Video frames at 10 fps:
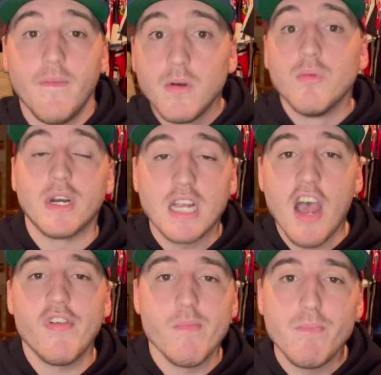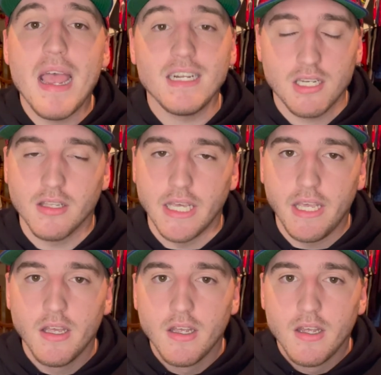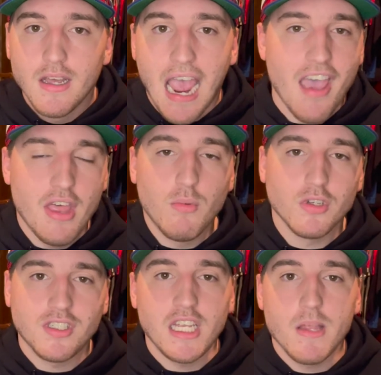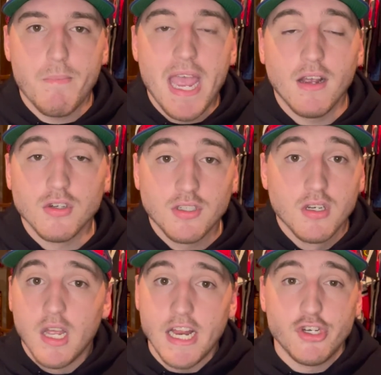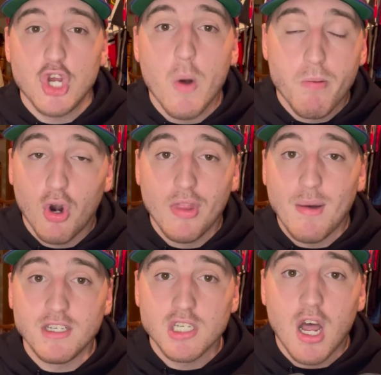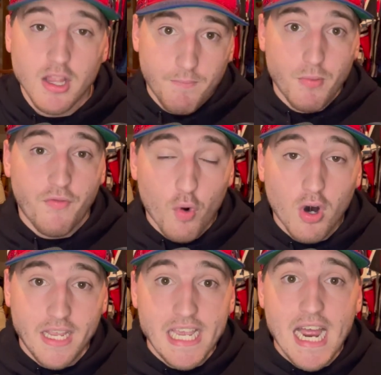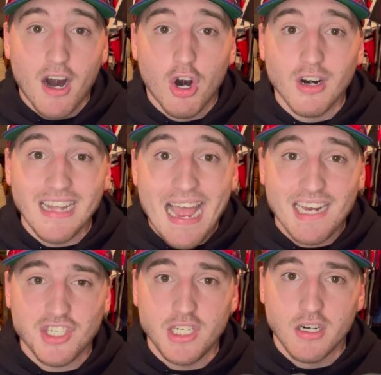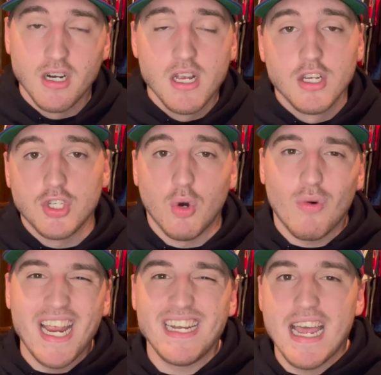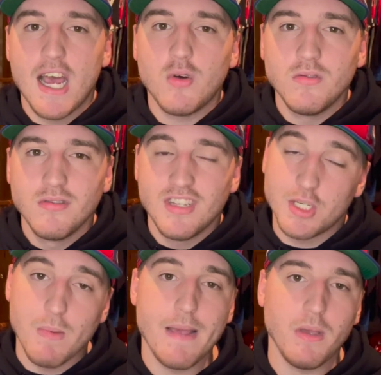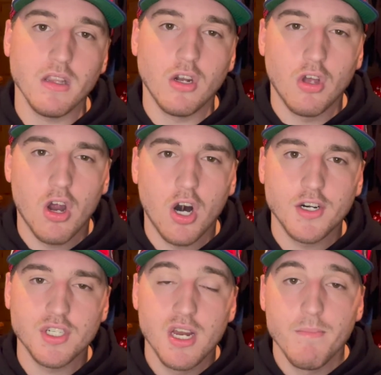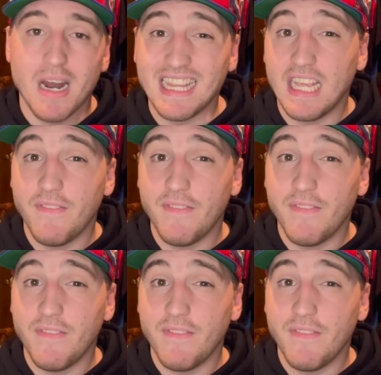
recover mentally, and then we'll see the Bengals and Joe Burrow that we saw before he got hurt last year. So right now, this might be a little harsh, but I think